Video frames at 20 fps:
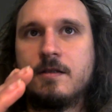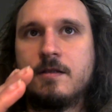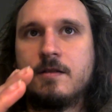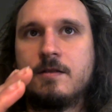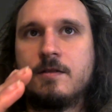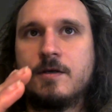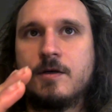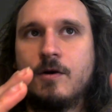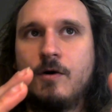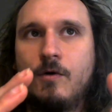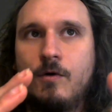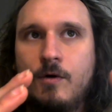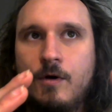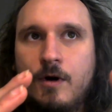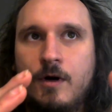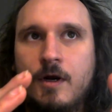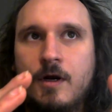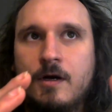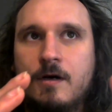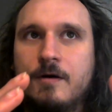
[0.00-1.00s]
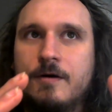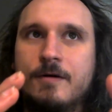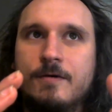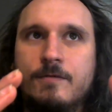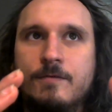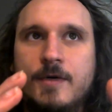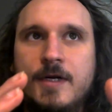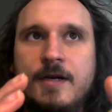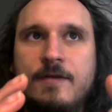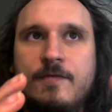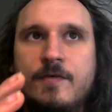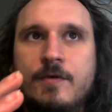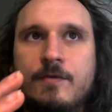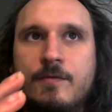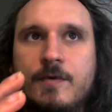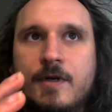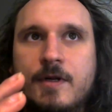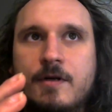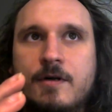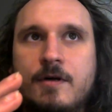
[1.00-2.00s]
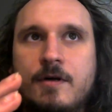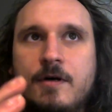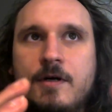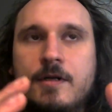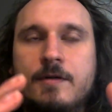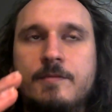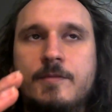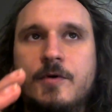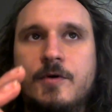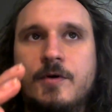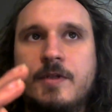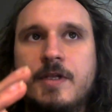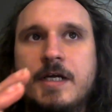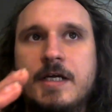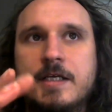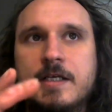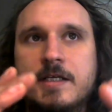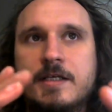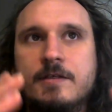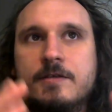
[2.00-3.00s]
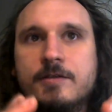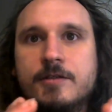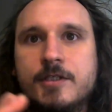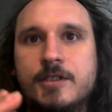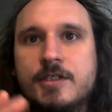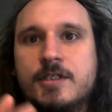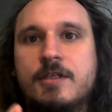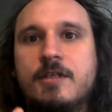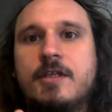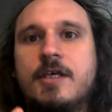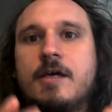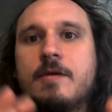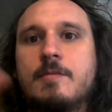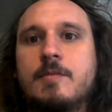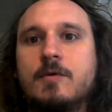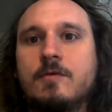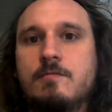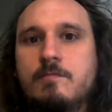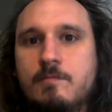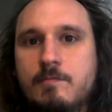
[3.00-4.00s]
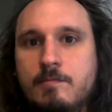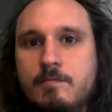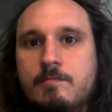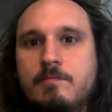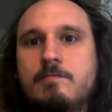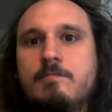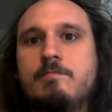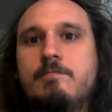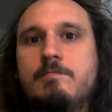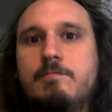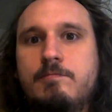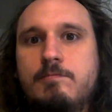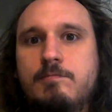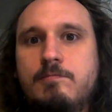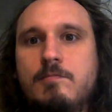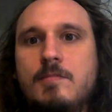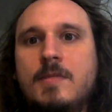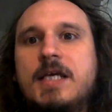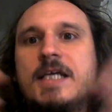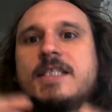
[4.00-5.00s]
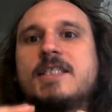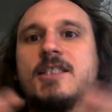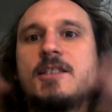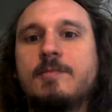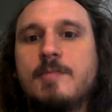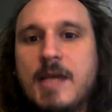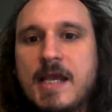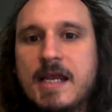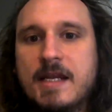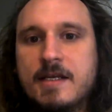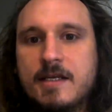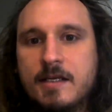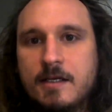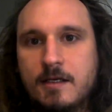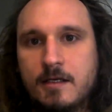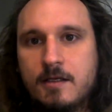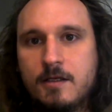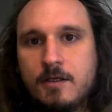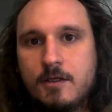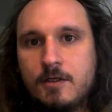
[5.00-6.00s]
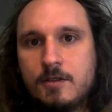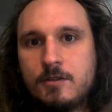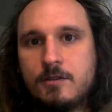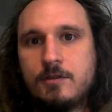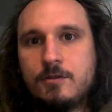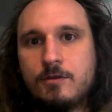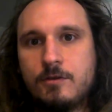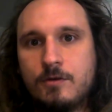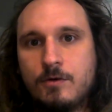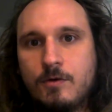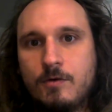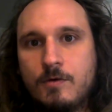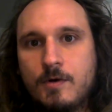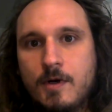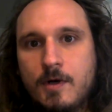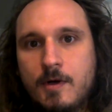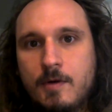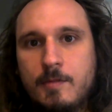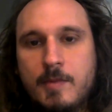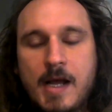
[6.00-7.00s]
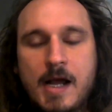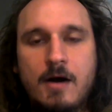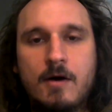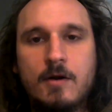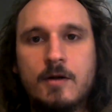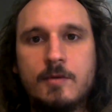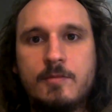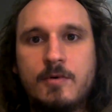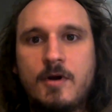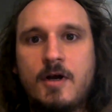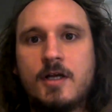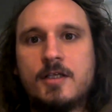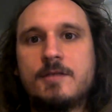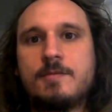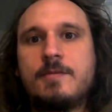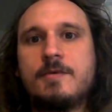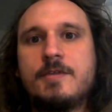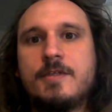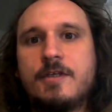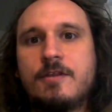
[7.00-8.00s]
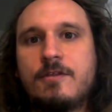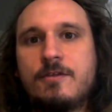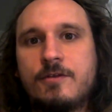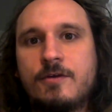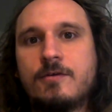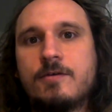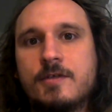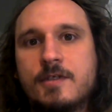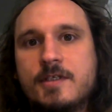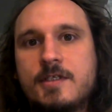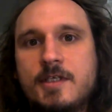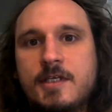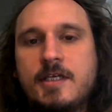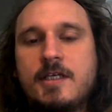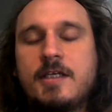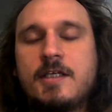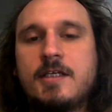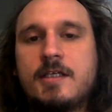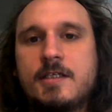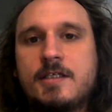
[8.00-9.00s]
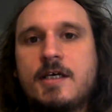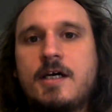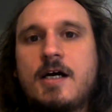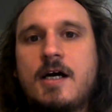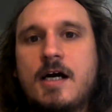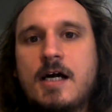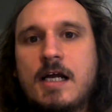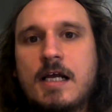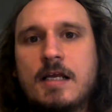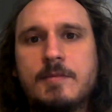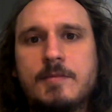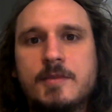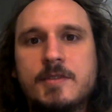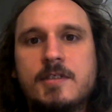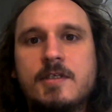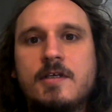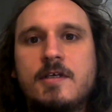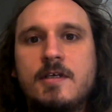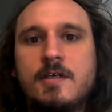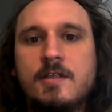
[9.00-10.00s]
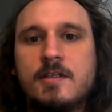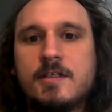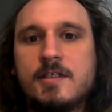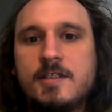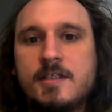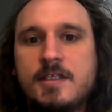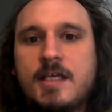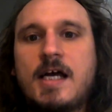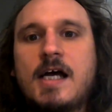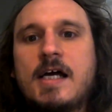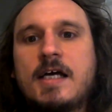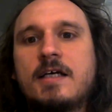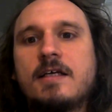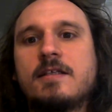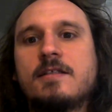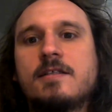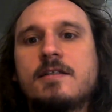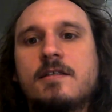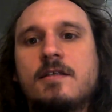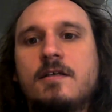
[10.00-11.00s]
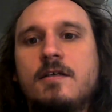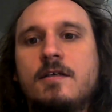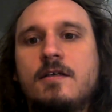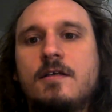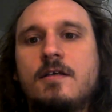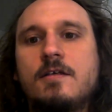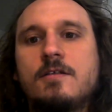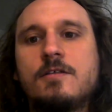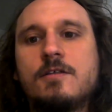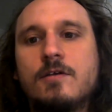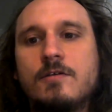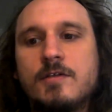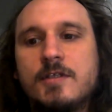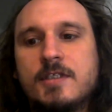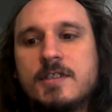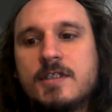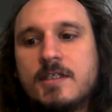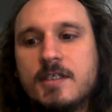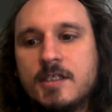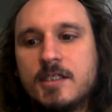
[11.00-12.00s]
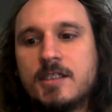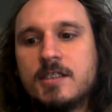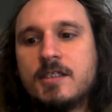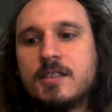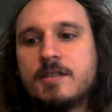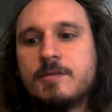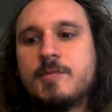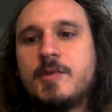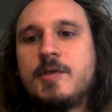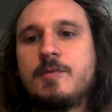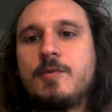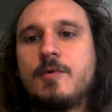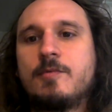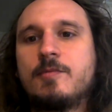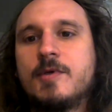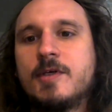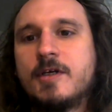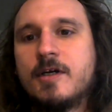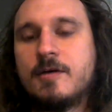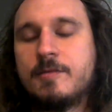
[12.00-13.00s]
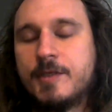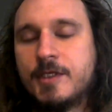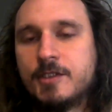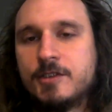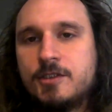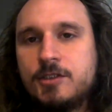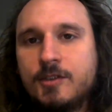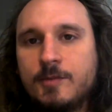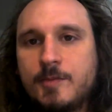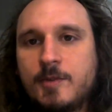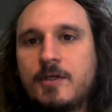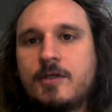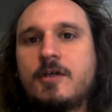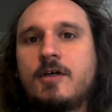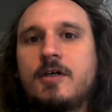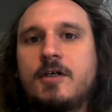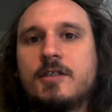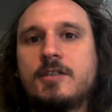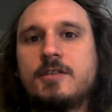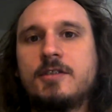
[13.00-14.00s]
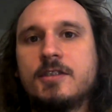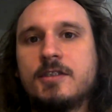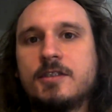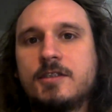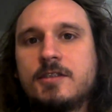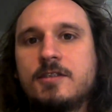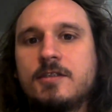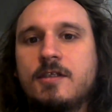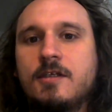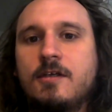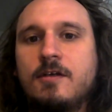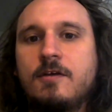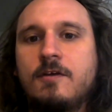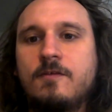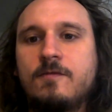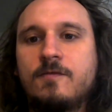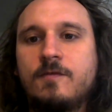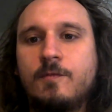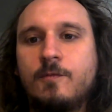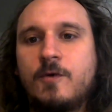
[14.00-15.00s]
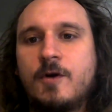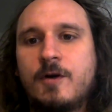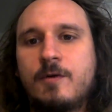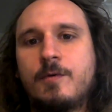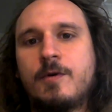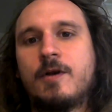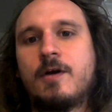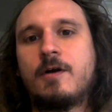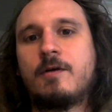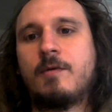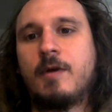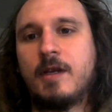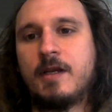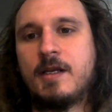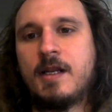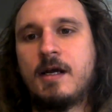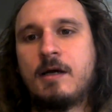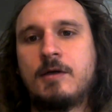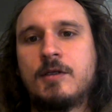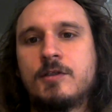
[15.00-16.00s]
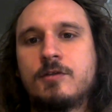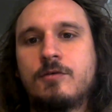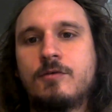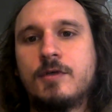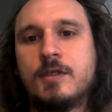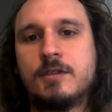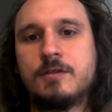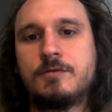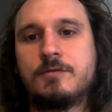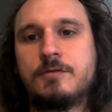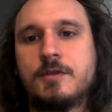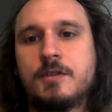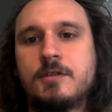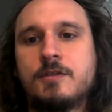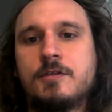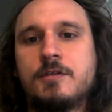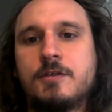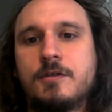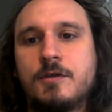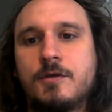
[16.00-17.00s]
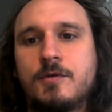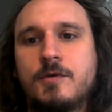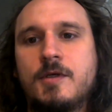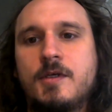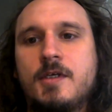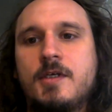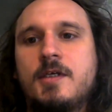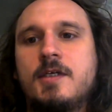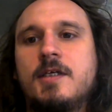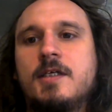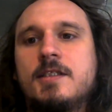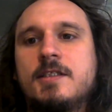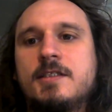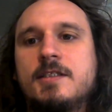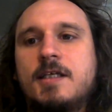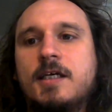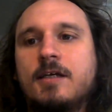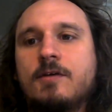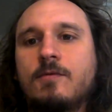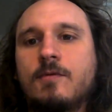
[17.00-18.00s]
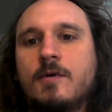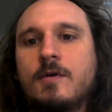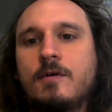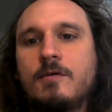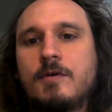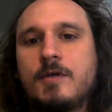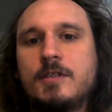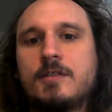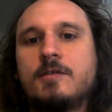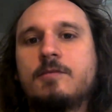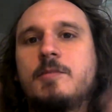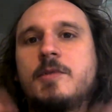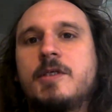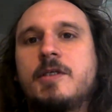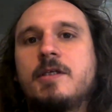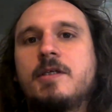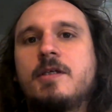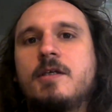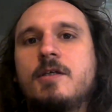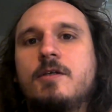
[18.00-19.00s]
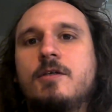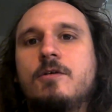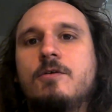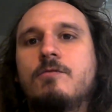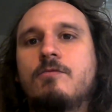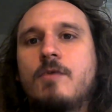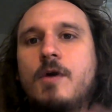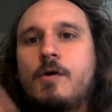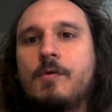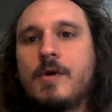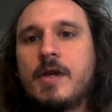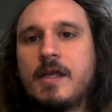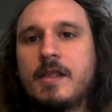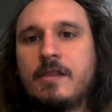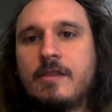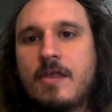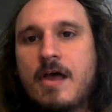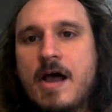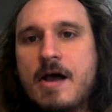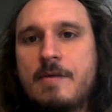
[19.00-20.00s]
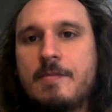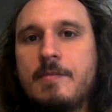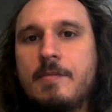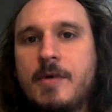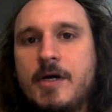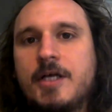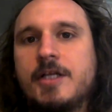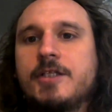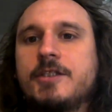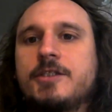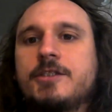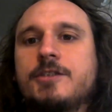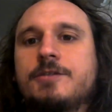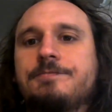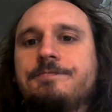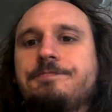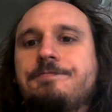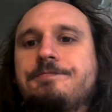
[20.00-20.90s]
their aura, or whatever you want to call it, more like it was just them expanding to about approximately 13 times the size. So this is people becoming super conscious from where we are right now in 2022. It's like we're going to be growing that much.